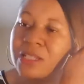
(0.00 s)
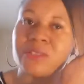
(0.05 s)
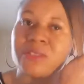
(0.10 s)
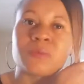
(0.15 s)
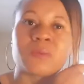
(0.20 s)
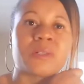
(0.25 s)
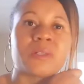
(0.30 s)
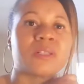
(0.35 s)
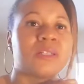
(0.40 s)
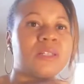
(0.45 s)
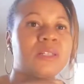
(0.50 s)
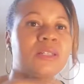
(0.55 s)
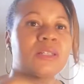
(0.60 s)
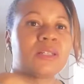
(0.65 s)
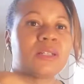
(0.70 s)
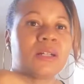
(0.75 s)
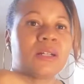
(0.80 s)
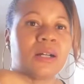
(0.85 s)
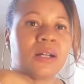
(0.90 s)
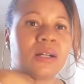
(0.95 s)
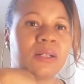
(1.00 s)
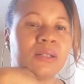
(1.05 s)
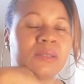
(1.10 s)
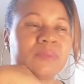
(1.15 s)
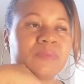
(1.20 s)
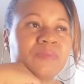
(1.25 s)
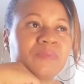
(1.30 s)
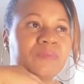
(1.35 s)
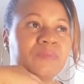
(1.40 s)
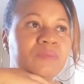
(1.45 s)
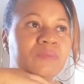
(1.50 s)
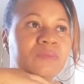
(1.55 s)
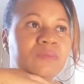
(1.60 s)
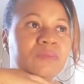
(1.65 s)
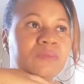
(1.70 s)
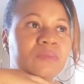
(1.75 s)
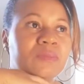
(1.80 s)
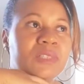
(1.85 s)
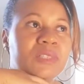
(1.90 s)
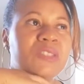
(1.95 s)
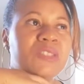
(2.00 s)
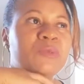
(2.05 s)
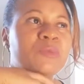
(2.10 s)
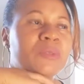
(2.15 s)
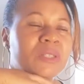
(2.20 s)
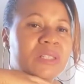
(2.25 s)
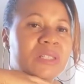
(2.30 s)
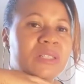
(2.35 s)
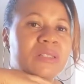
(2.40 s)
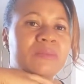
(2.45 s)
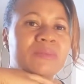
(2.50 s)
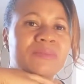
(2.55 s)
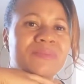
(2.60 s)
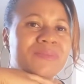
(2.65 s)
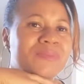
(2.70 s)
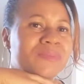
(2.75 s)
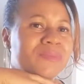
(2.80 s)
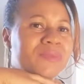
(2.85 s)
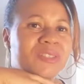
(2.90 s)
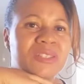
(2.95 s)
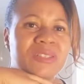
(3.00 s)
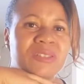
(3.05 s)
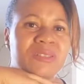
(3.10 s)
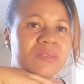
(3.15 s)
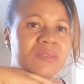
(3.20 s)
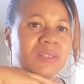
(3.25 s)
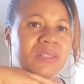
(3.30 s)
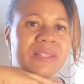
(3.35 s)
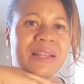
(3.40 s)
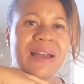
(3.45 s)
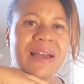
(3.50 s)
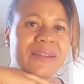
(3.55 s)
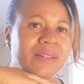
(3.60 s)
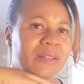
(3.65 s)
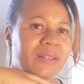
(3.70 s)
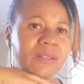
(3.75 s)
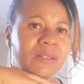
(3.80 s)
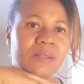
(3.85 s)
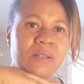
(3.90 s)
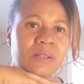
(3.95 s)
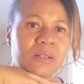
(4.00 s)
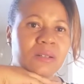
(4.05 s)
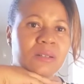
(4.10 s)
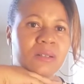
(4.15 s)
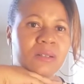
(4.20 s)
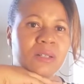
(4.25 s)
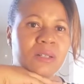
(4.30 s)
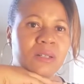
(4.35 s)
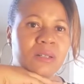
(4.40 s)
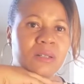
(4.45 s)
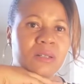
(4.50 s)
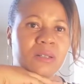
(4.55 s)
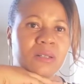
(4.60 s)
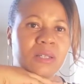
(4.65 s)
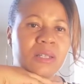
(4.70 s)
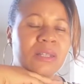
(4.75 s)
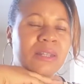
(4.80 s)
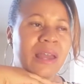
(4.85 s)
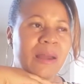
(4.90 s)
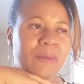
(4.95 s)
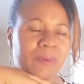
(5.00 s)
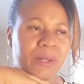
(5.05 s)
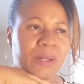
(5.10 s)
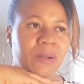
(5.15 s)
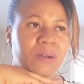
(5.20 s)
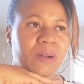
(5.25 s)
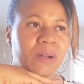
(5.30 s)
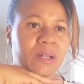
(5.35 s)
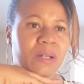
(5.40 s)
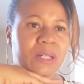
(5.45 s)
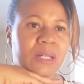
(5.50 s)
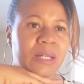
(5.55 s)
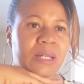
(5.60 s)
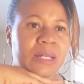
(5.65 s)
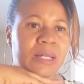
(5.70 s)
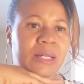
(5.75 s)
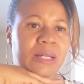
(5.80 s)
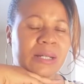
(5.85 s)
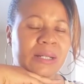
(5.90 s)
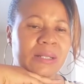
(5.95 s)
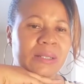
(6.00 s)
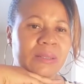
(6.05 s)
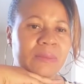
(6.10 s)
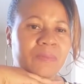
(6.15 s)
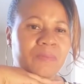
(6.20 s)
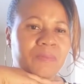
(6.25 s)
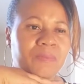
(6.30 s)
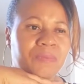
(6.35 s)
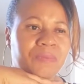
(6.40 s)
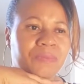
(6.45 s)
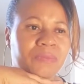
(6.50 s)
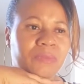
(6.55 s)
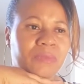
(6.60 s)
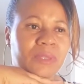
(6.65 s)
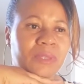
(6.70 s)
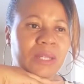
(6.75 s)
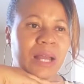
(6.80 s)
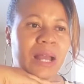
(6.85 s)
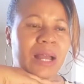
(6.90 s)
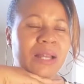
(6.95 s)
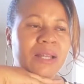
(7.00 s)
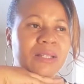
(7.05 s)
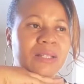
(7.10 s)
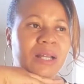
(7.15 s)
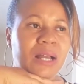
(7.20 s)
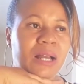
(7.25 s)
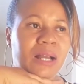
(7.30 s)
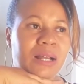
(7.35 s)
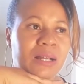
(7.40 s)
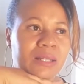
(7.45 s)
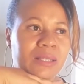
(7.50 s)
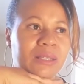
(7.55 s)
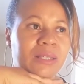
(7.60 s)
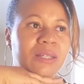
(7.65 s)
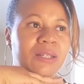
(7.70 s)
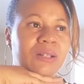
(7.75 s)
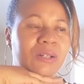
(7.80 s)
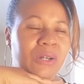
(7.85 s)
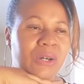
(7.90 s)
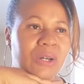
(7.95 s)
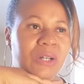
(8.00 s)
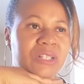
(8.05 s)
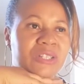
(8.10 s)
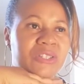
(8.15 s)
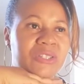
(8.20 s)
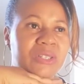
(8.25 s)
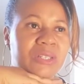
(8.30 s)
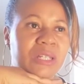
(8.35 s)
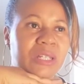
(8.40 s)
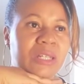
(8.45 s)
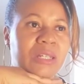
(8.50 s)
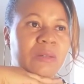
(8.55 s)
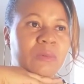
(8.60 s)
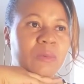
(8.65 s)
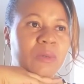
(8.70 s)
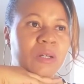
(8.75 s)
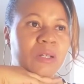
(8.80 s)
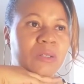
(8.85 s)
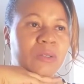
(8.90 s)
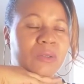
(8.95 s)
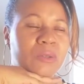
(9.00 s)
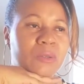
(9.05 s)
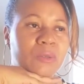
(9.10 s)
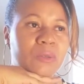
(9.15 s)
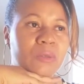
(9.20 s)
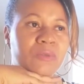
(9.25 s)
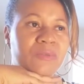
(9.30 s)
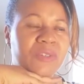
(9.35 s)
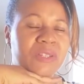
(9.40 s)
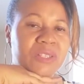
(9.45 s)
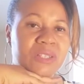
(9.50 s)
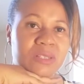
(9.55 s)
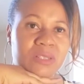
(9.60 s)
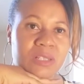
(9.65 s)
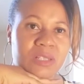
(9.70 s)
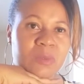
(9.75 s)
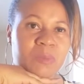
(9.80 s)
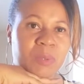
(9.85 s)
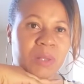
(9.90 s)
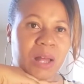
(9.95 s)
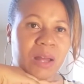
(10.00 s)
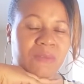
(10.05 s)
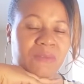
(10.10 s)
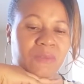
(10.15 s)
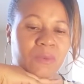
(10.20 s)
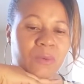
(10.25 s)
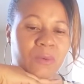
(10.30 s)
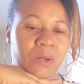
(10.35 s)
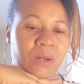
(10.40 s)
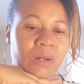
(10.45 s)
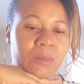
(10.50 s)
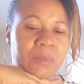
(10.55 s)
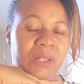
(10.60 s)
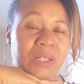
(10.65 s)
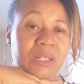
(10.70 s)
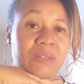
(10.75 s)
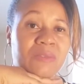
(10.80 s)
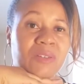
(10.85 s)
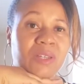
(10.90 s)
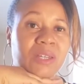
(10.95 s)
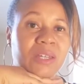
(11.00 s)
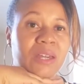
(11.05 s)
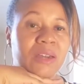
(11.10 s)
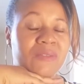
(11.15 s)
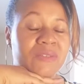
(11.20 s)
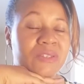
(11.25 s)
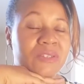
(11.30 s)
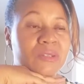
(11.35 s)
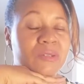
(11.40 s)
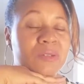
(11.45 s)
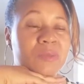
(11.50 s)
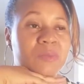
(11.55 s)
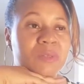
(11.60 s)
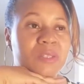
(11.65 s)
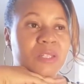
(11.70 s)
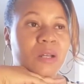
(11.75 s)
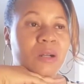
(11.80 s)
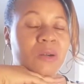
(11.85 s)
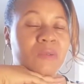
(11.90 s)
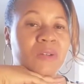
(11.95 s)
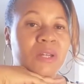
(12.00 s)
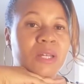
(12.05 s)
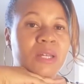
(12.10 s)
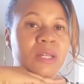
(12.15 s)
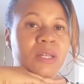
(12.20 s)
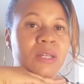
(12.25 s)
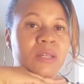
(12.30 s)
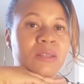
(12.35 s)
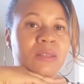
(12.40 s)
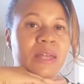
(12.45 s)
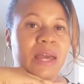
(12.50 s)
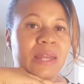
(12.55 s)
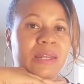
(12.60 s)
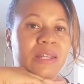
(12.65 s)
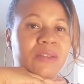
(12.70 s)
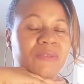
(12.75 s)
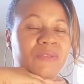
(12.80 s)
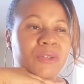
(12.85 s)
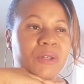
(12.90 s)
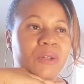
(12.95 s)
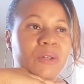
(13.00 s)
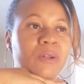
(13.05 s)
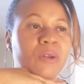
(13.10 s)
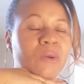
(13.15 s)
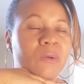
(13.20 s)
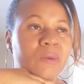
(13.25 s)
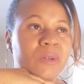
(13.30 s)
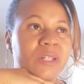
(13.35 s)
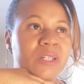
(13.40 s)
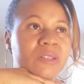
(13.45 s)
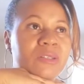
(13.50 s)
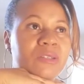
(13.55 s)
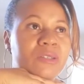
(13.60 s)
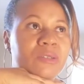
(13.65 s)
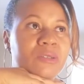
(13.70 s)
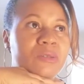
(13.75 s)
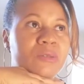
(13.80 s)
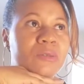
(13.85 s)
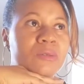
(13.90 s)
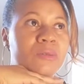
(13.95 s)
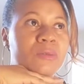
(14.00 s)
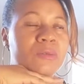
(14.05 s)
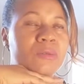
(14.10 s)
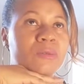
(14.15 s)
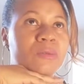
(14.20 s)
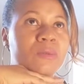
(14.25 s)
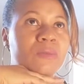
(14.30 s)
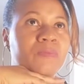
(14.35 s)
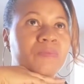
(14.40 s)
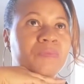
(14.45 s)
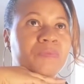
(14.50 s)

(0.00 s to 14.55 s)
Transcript: it's really, um, it's really just not a good look in that regard. Um, I highly caution anyone who visits his platform and even Kevin to himself that if you're going to,